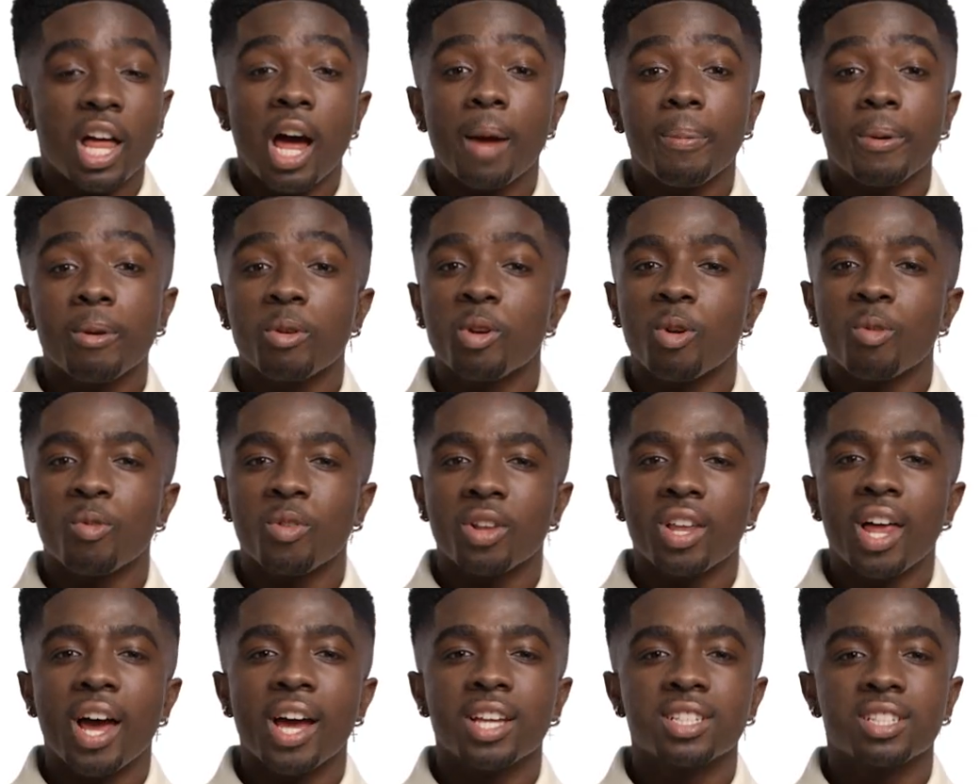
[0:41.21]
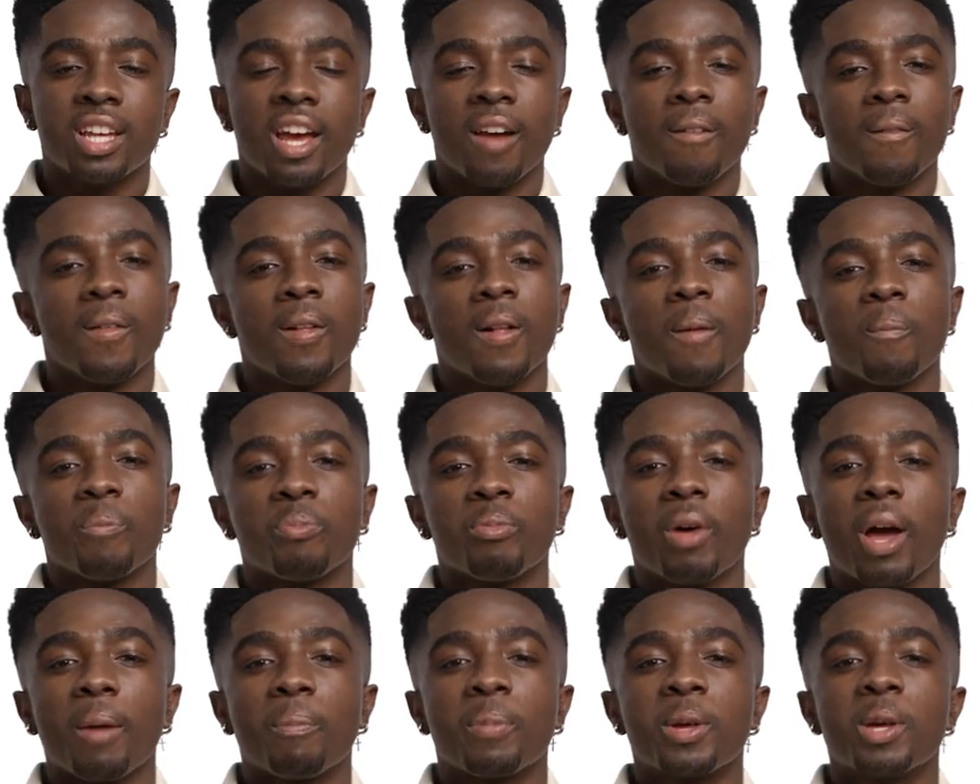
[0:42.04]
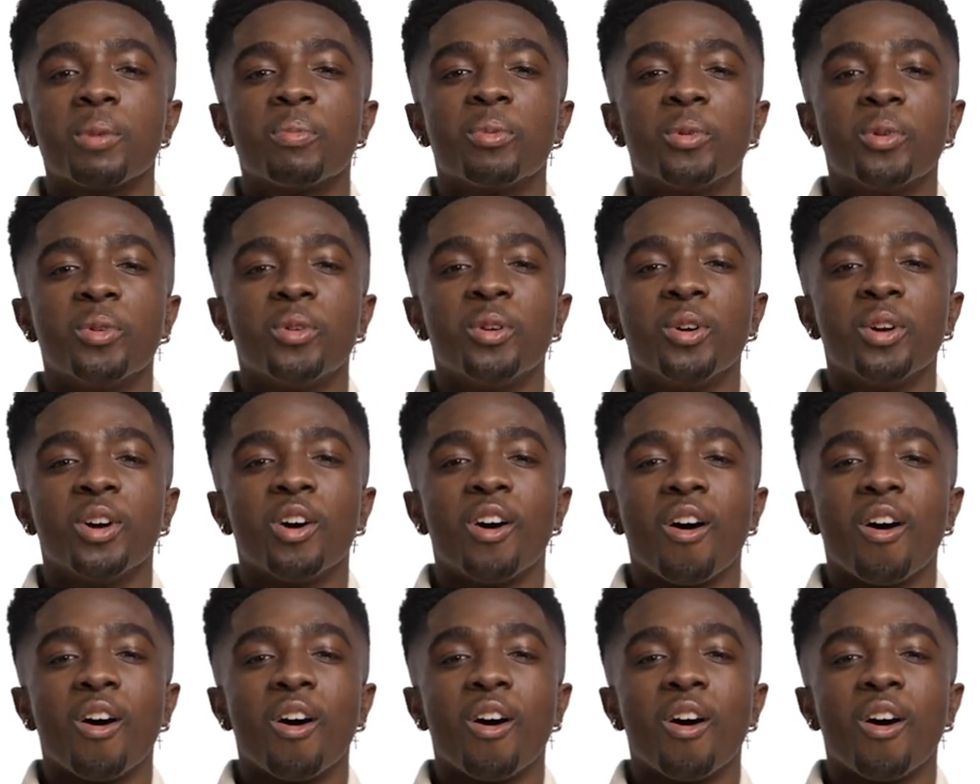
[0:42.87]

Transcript: A lot of people don't realize that black people